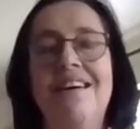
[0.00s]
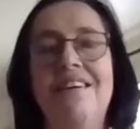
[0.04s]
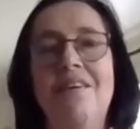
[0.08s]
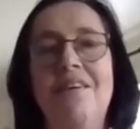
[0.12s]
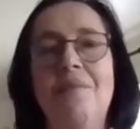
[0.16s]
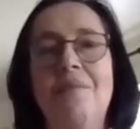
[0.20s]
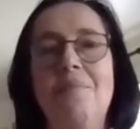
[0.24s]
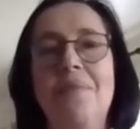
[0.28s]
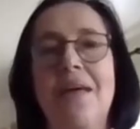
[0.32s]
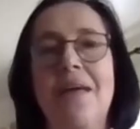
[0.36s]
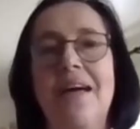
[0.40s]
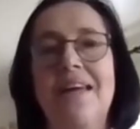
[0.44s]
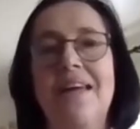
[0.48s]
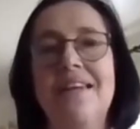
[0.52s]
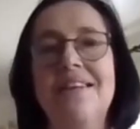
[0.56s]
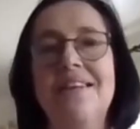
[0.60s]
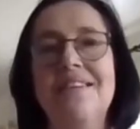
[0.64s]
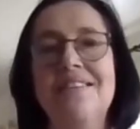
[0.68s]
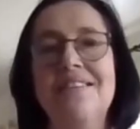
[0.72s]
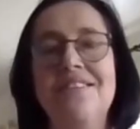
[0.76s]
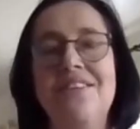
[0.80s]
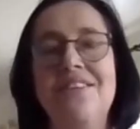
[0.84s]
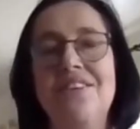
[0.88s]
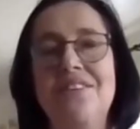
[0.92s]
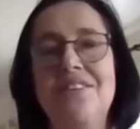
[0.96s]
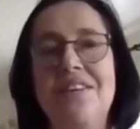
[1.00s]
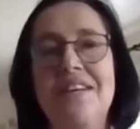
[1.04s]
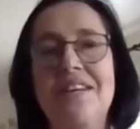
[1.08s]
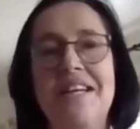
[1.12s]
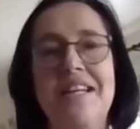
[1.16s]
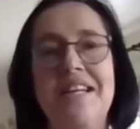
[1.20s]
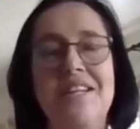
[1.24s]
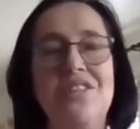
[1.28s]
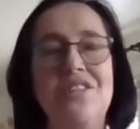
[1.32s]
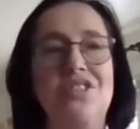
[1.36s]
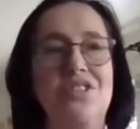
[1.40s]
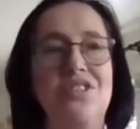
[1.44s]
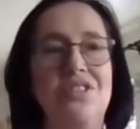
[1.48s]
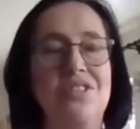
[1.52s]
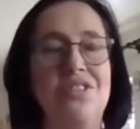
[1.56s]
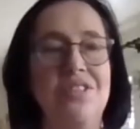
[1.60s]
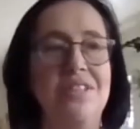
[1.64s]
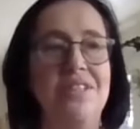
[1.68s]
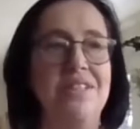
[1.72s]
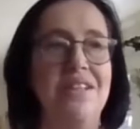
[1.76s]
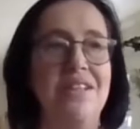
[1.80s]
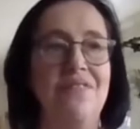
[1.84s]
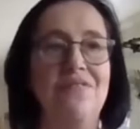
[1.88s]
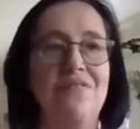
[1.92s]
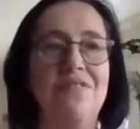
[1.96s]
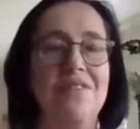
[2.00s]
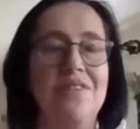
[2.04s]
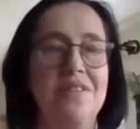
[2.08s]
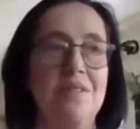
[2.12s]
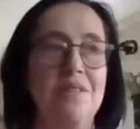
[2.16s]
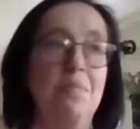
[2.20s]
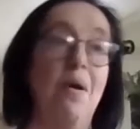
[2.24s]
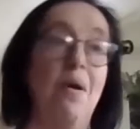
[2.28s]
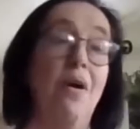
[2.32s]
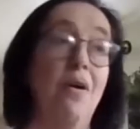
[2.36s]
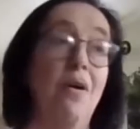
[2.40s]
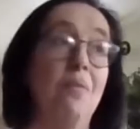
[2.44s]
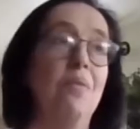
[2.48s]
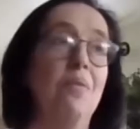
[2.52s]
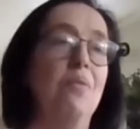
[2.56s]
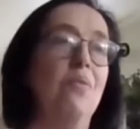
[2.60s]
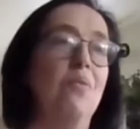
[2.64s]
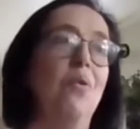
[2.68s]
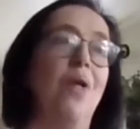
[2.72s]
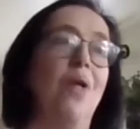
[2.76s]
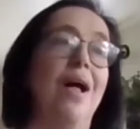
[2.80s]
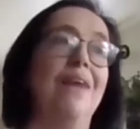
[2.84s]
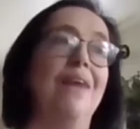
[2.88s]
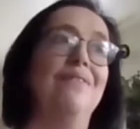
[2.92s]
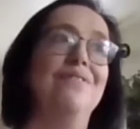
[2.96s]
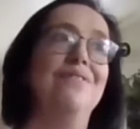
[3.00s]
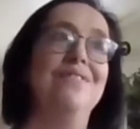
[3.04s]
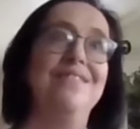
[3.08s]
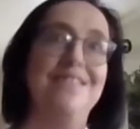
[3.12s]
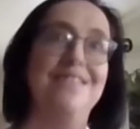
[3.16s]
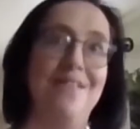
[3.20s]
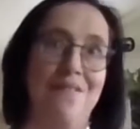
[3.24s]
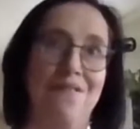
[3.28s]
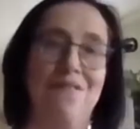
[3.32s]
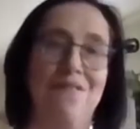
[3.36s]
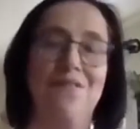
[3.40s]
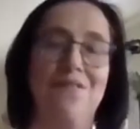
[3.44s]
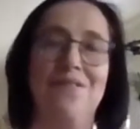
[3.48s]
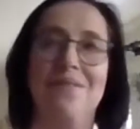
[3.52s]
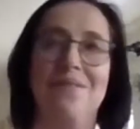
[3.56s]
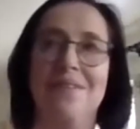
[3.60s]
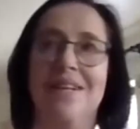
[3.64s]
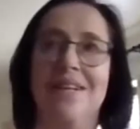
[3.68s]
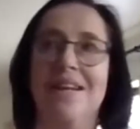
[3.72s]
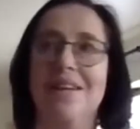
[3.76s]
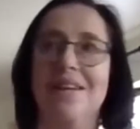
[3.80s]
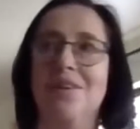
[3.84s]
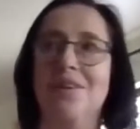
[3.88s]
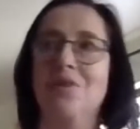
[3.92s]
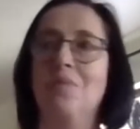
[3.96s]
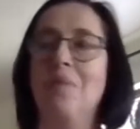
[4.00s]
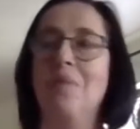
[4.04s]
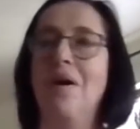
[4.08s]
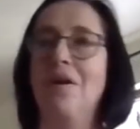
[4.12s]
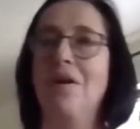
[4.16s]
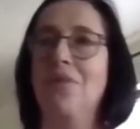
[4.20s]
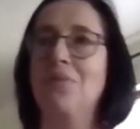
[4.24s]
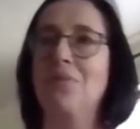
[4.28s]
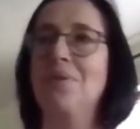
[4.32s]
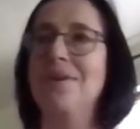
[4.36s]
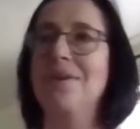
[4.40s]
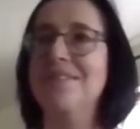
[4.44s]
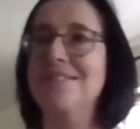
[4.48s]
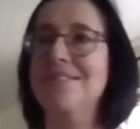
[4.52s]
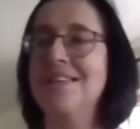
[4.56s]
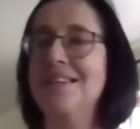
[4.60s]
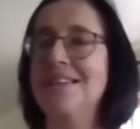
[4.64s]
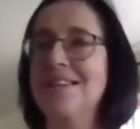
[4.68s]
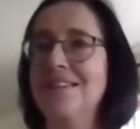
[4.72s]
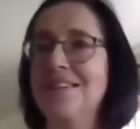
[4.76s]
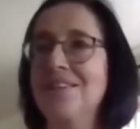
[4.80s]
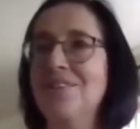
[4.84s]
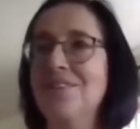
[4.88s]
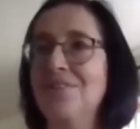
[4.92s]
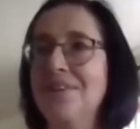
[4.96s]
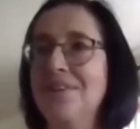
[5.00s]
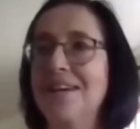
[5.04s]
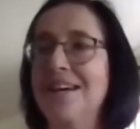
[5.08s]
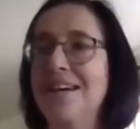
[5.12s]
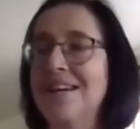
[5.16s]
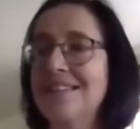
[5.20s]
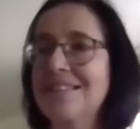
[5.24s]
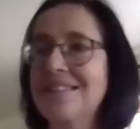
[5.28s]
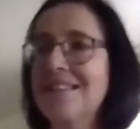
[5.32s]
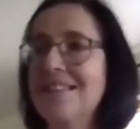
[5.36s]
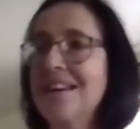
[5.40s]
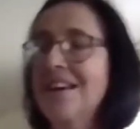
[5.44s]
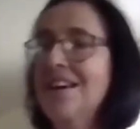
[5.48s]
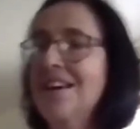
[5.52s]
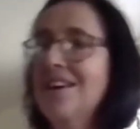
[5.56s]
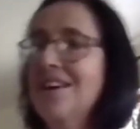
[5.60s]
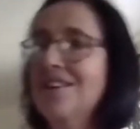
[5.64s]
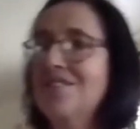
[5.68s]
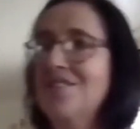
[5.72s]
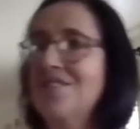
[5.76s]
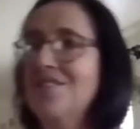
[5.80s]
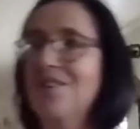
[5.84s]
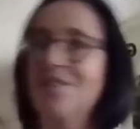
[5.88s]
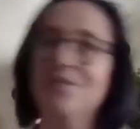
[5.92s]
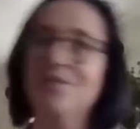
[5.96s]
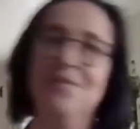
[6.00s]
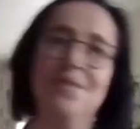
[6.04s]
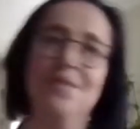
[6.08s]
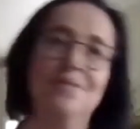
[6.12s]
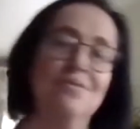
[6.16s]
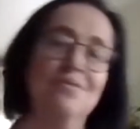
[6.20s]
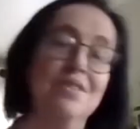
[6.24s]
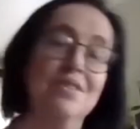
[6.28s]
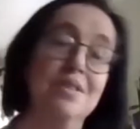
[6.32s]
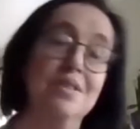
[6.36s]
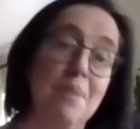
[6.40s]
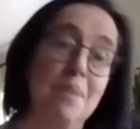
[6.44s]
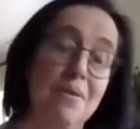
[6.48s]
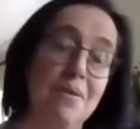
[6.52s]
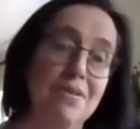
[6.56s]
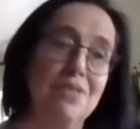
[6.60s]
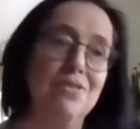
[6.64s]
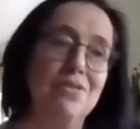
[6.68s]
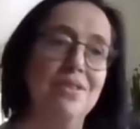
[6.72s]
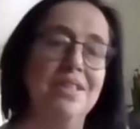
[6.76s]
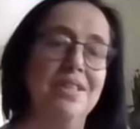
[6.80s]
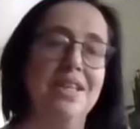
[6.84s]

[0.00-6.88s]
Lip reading: and each different department will have different clinical pathways they can look at. So for the respiratory